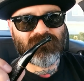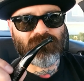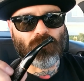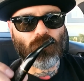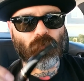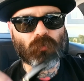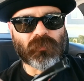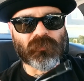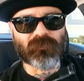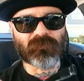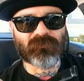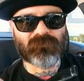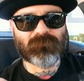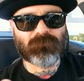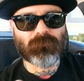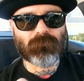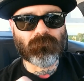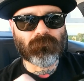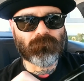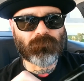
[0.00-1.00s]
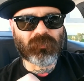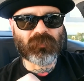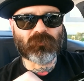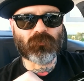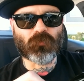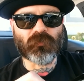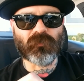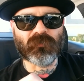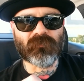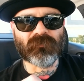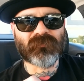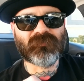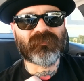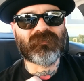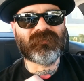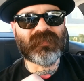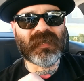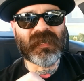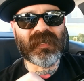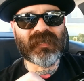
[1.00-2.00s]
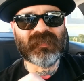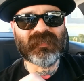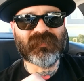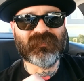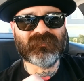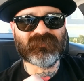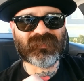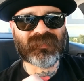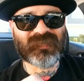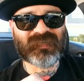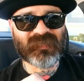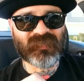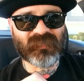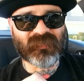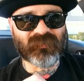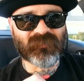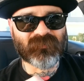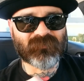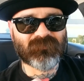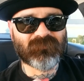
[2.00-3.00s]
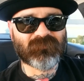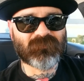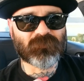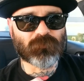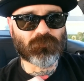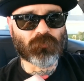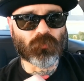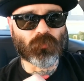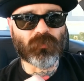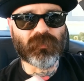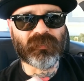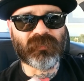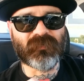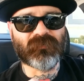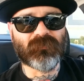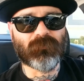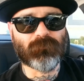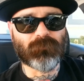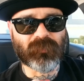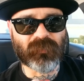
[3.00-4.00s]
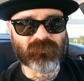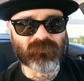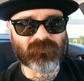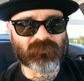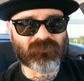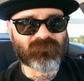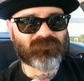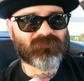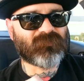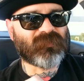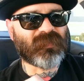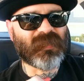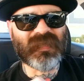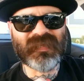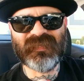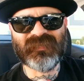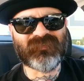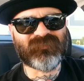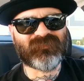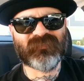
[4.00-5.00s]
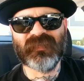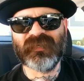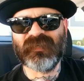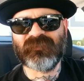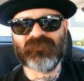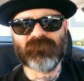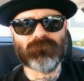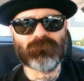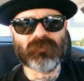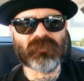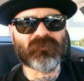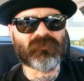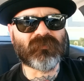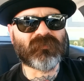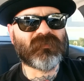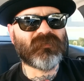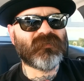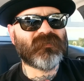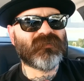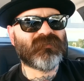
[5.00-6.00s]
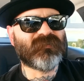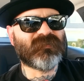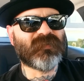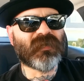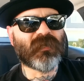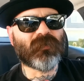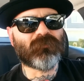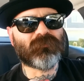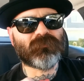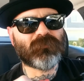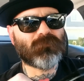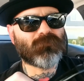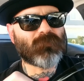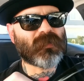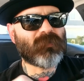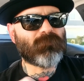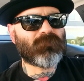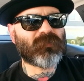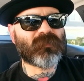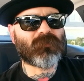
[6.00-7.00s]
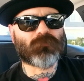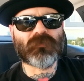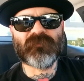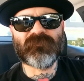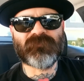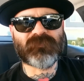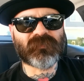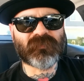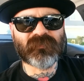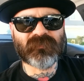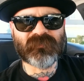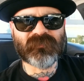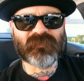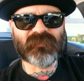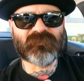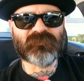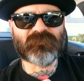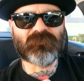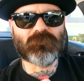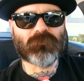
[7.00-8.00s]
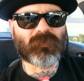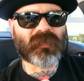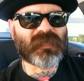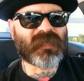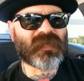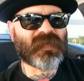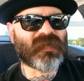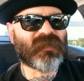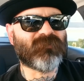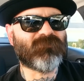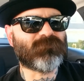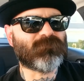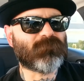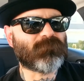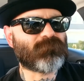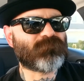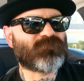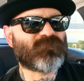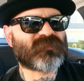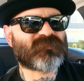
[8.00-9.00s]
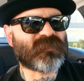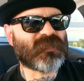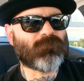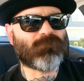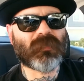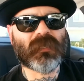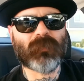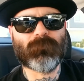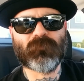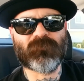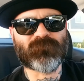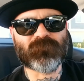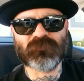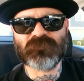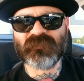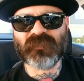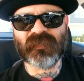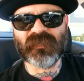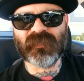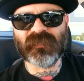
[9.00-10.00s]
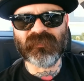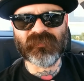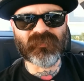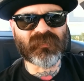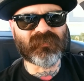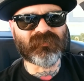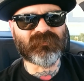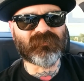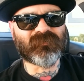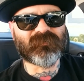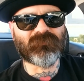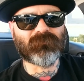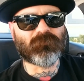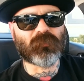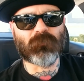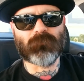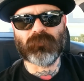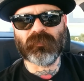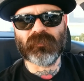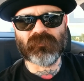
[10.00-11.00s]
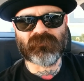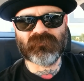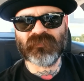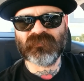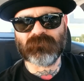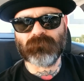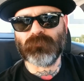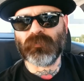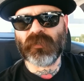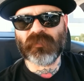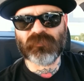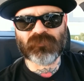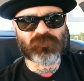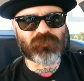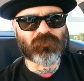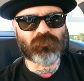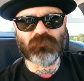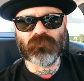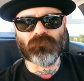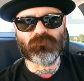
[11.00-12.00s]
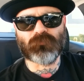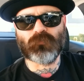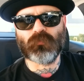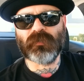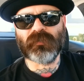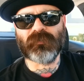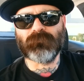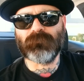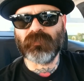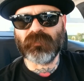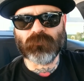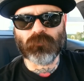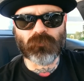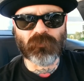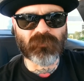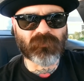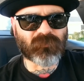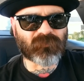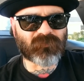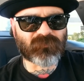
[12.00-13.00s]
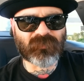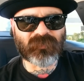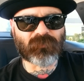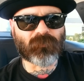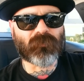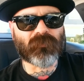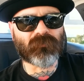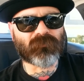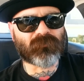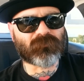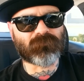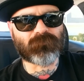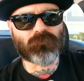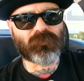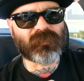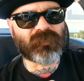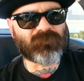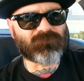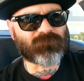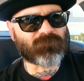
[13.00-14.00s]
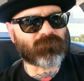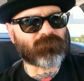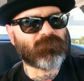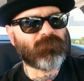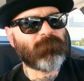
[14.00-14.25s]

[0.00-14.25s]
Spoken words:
oil, beard oil, that is key to growing a beard, any length of beard. Now, you might be a ruffian and you might have sandpaper for skin and your beard doesn't bother you, you don't wear beard oil at all or whatever.